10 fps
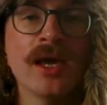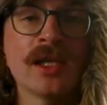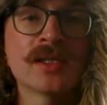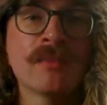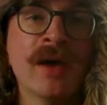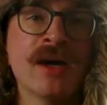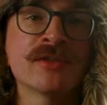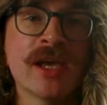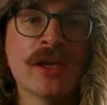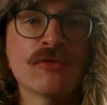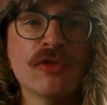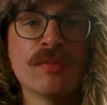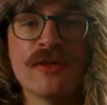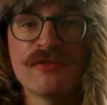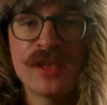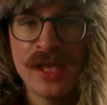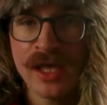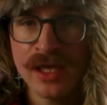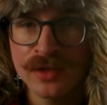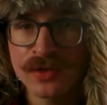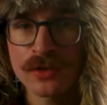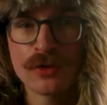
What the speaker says: It's about a group of kids